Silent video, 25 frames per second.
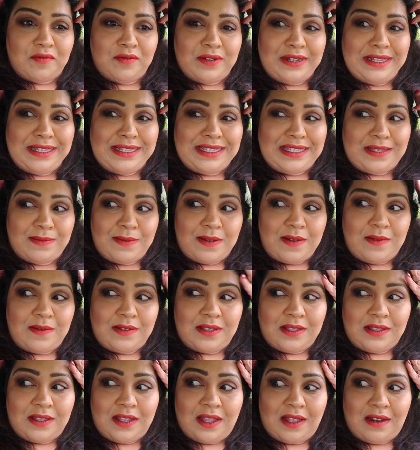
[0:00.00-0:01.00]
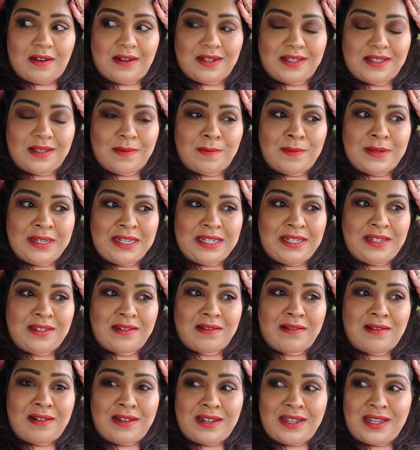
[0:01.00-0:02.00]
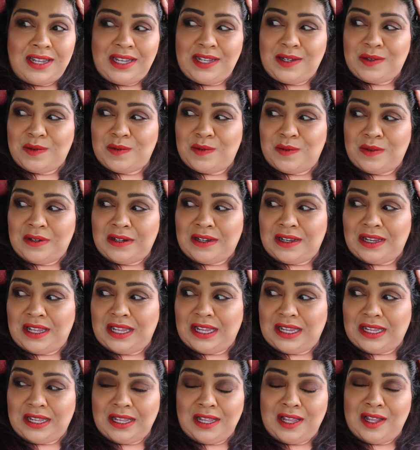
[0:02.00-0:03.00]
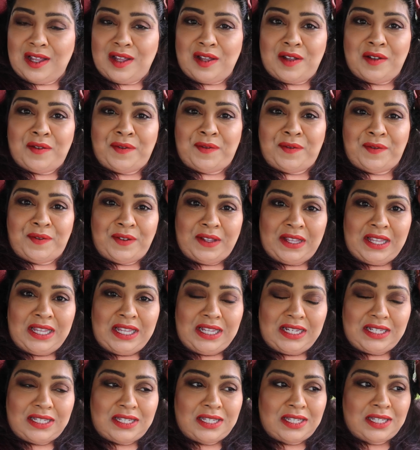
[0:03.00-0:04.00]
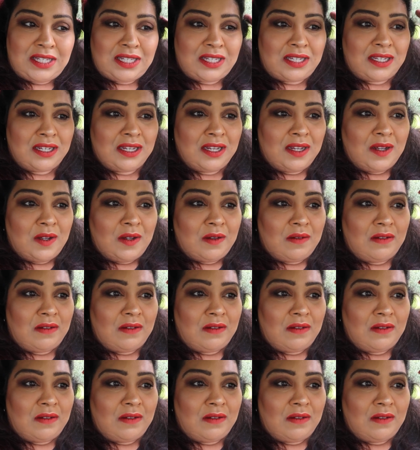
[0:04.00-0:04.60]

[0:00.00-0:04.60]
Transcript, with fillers: really smells in there like somebody died, or like feet,